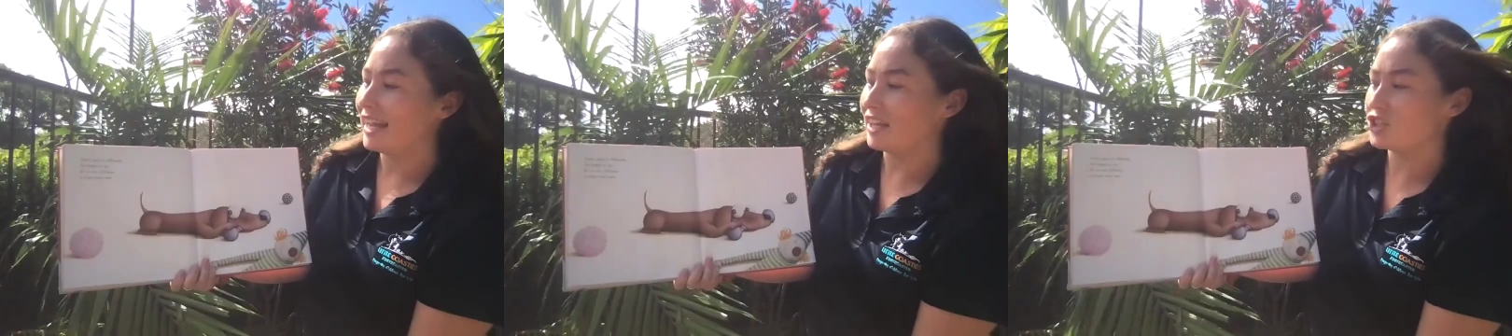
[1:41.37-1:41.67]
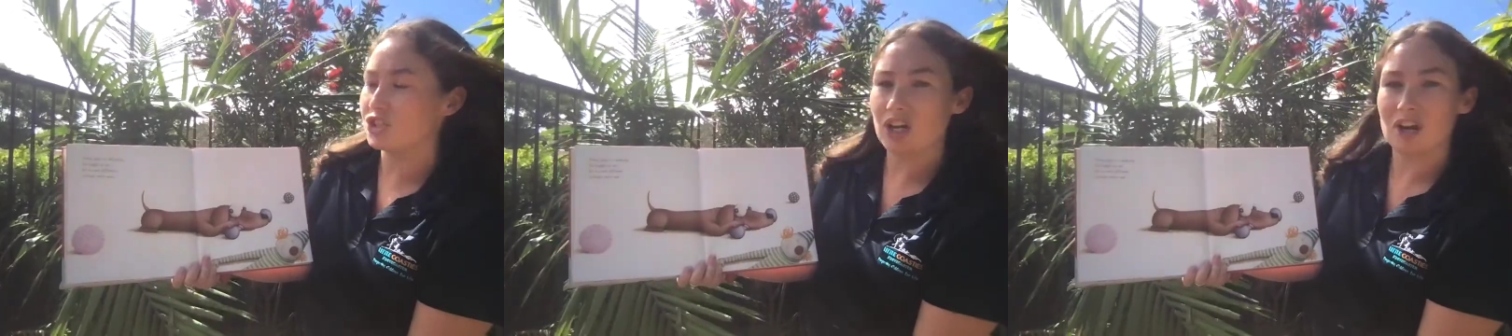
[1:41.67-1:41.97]

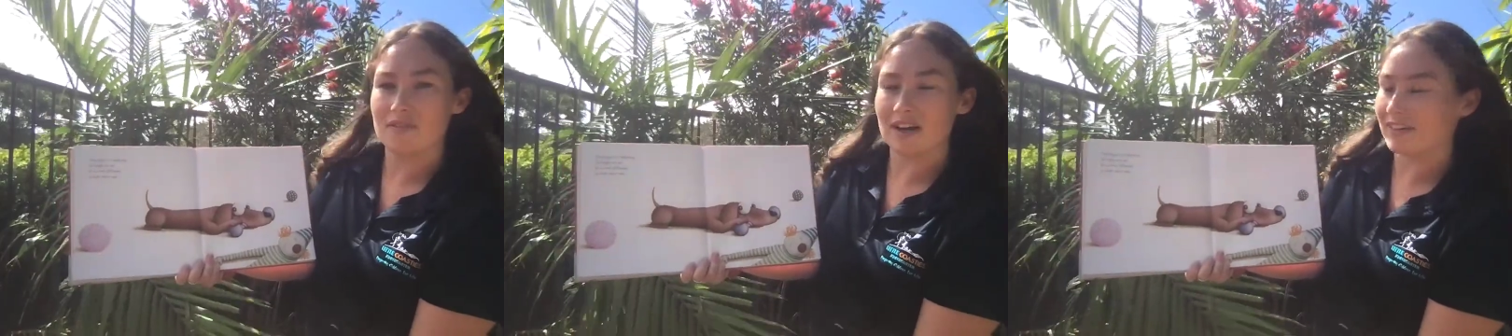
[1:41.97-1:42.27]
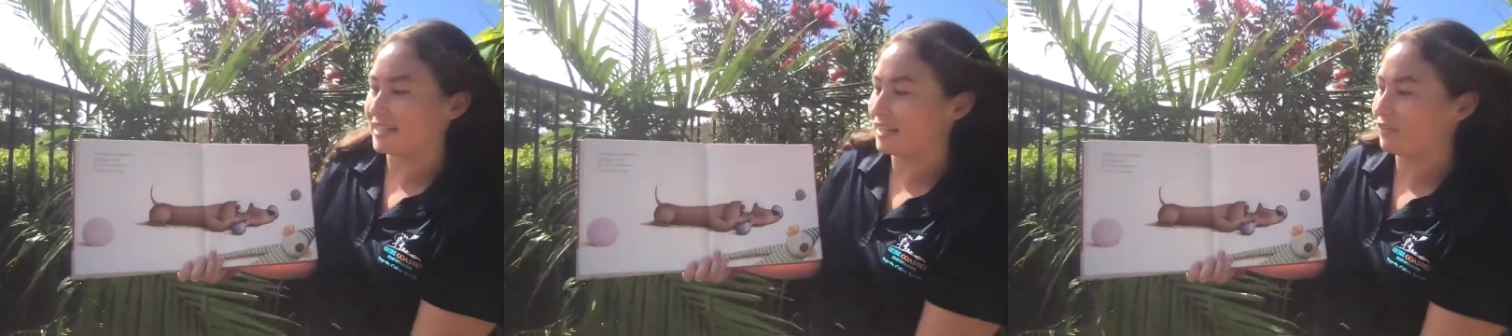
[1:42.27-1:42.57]
It's so
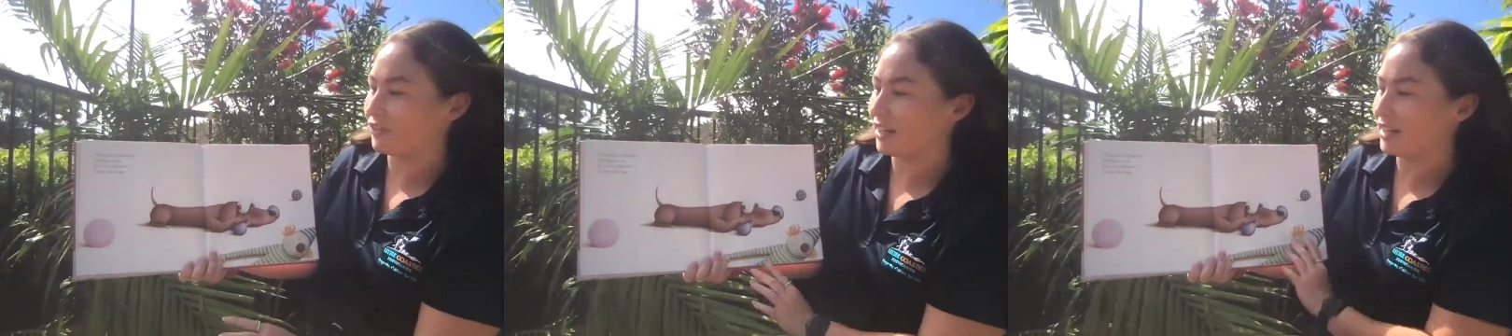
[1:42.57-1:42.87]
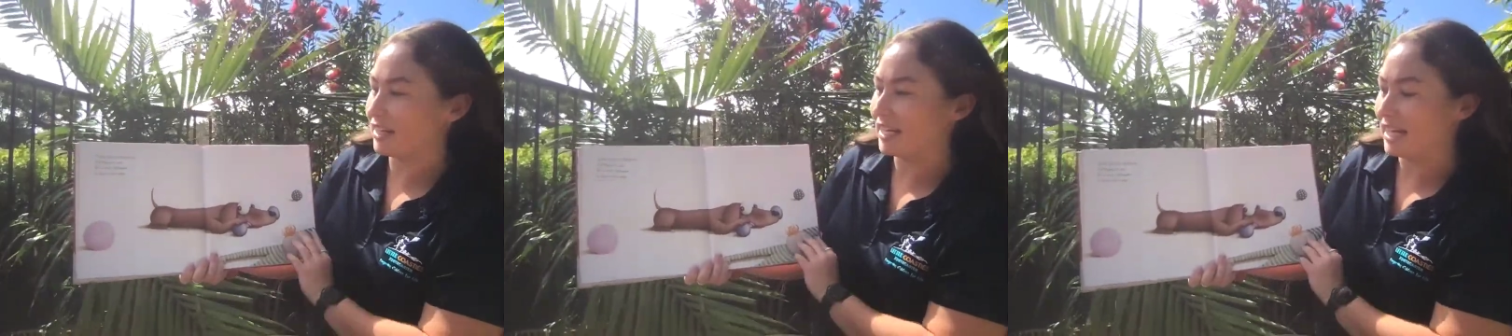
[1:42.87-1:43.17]
very
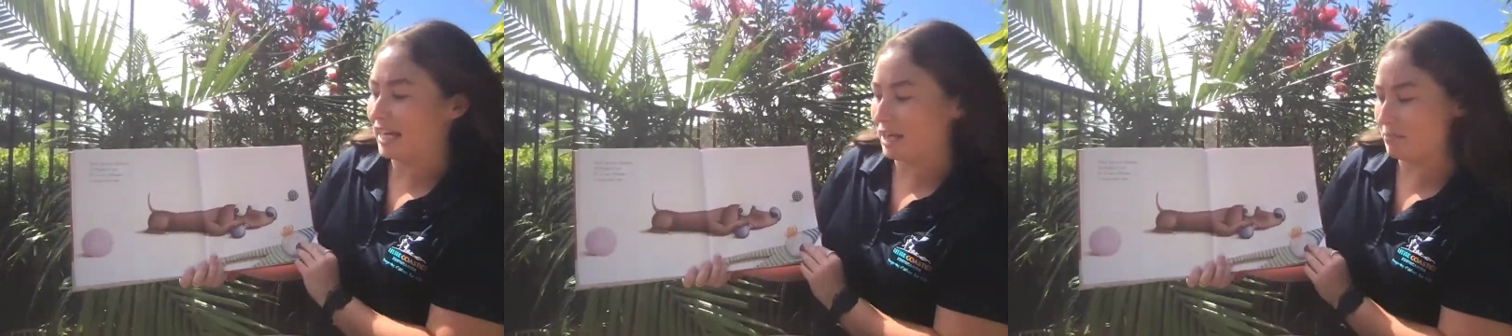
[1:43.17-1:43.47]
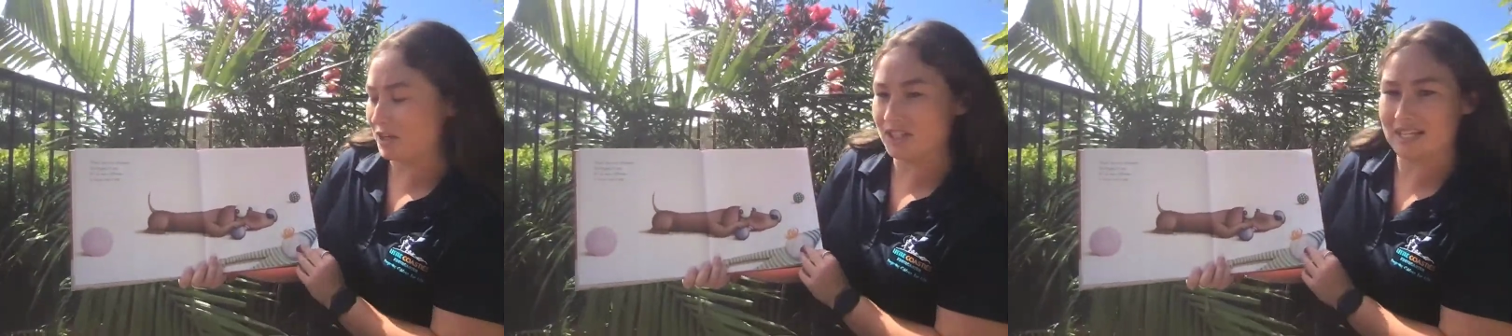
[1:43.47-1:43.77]
different in
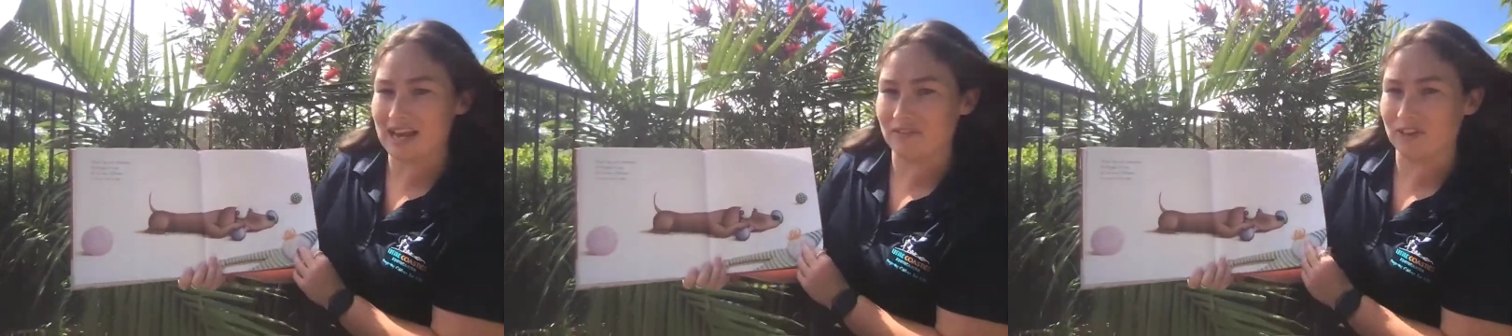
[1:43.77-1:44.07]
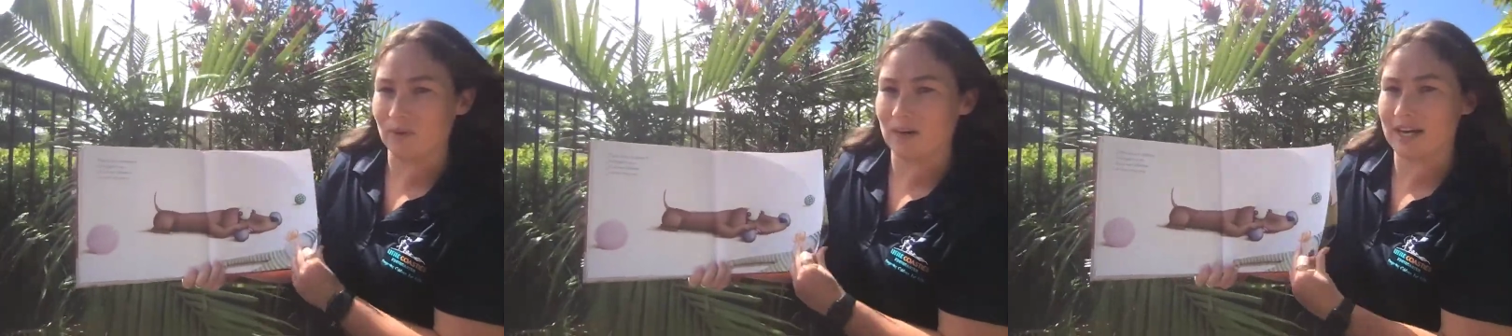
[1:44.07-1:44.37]
most
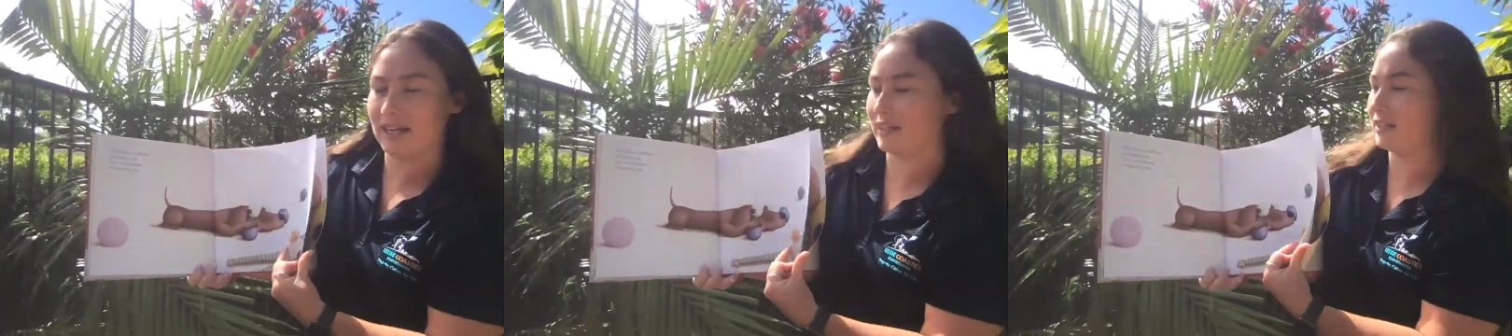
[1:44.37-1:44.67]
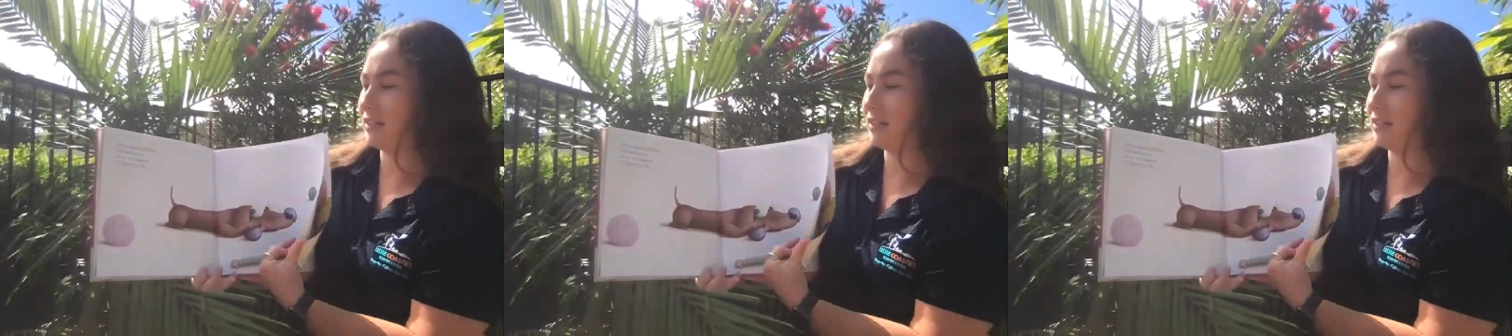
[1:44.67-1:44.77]
every way.